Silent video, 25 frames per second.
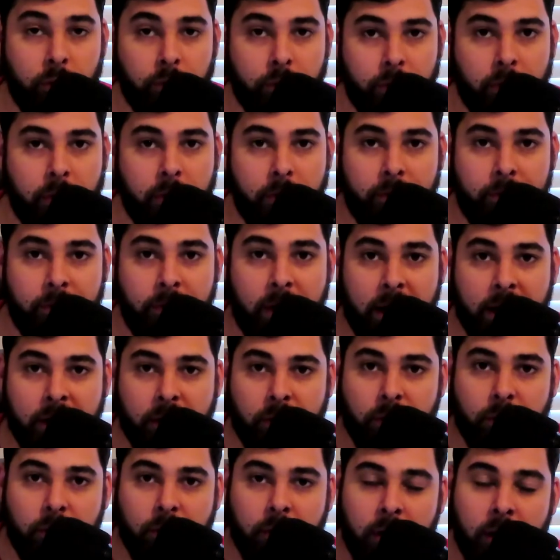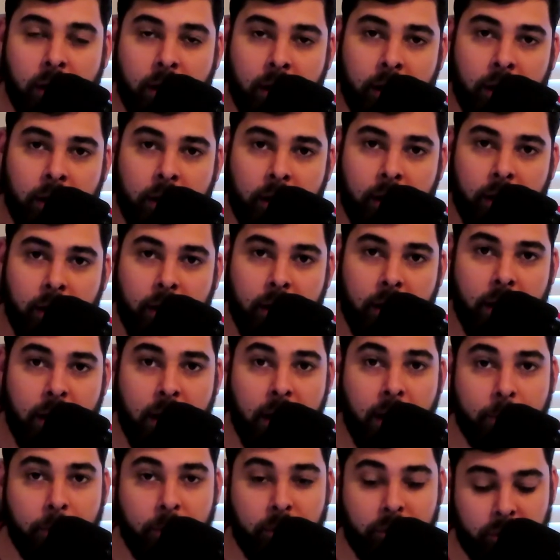for the final
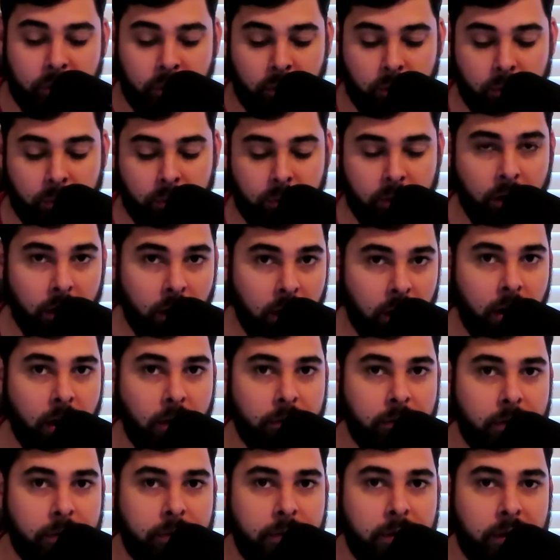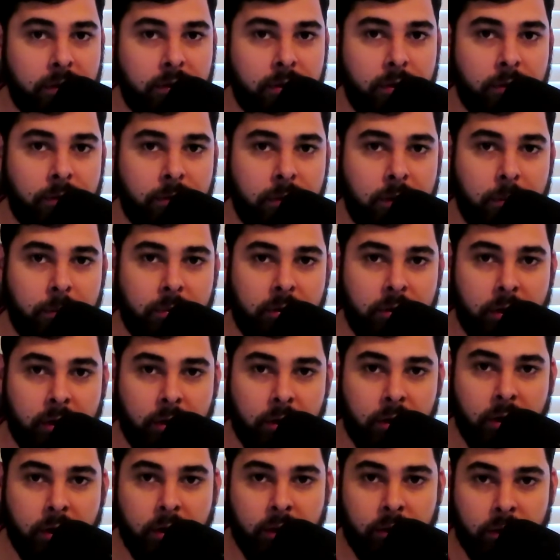episode of the Fix and Flip
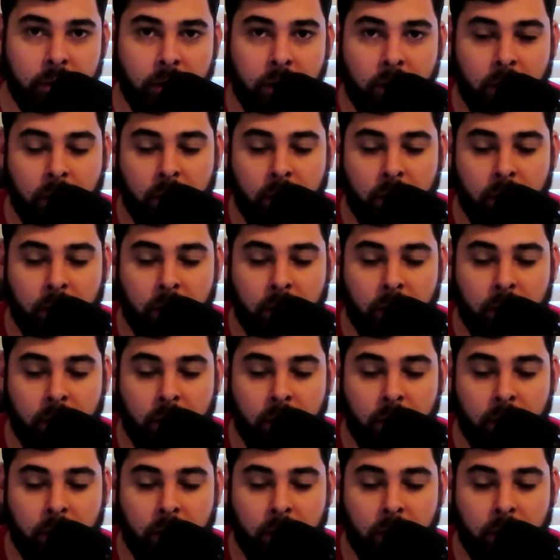series,